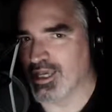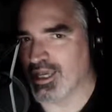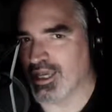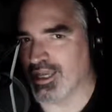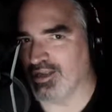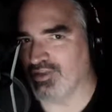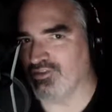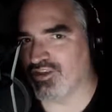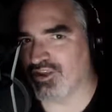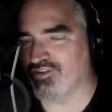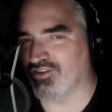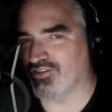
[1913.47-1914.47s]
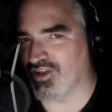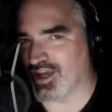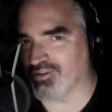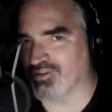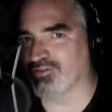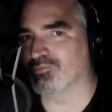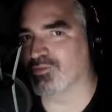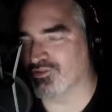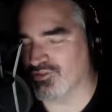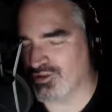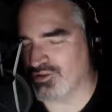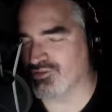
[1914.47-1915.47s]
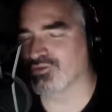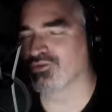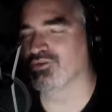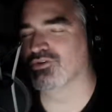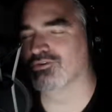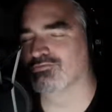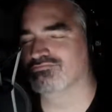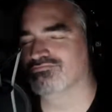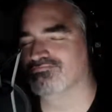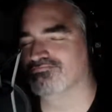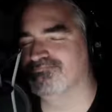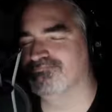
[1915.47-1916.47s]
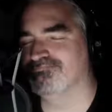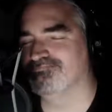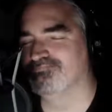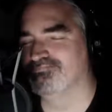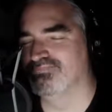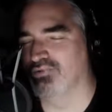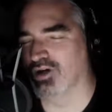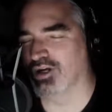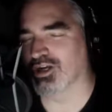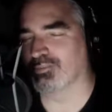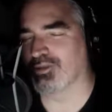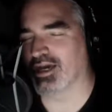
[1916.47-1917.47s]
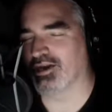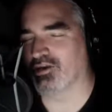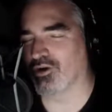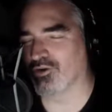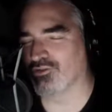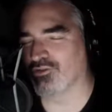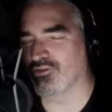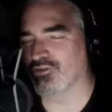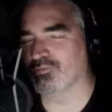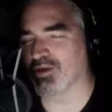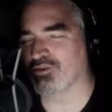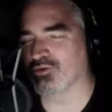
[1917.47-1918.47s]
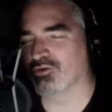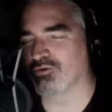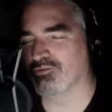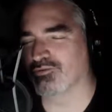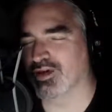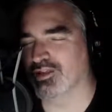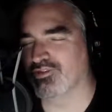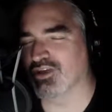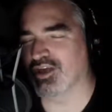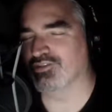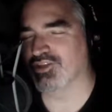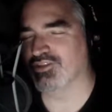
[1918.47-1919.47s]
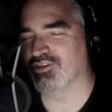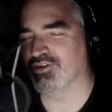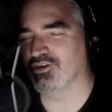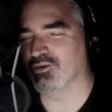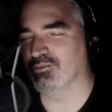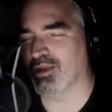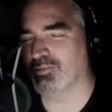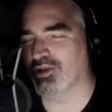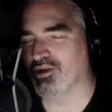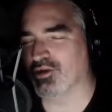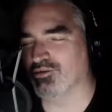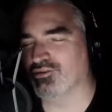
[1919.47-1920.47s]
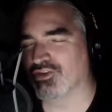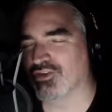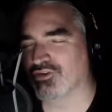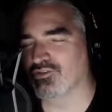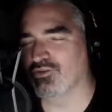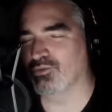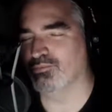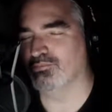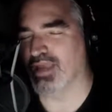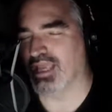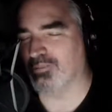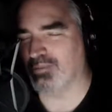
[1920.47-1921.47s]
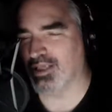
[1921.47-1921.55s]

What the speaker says: It is a detective procedural book about an arson inspector who finds out that there may be an arsonist who may be